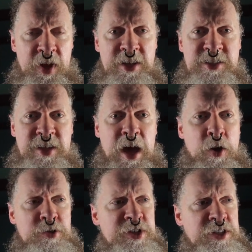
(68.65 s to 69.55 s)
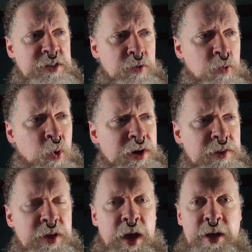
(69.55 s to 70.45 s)
it's now just one
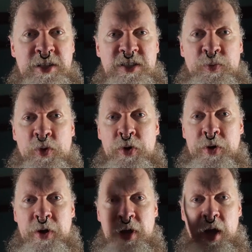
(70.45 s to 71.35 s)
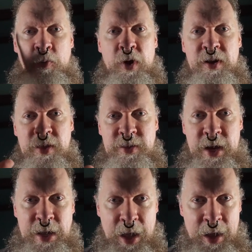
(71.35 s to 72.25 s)
thing I could support and one thing that
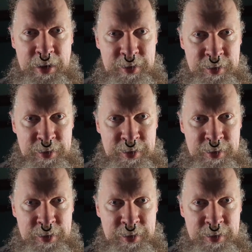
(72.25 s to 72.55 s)
I can't.